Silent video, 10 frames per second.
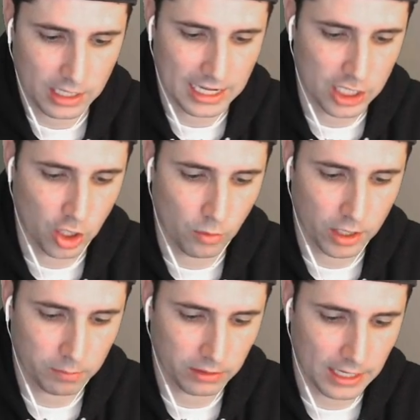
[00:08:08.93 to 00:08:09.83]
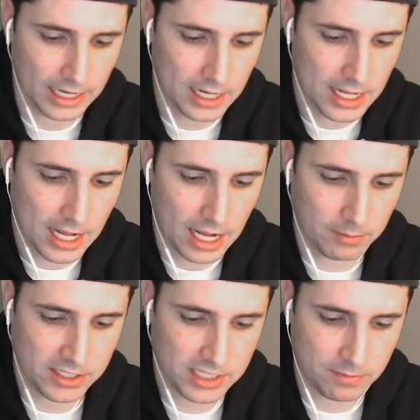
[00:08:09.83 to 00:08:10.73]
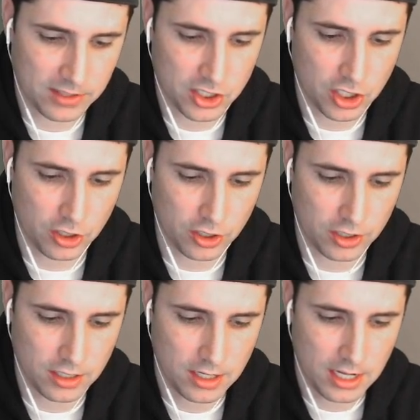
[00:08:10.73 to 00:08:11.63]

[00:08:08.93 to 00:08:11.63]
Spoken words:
and know where to play. I'm going to skip this turn.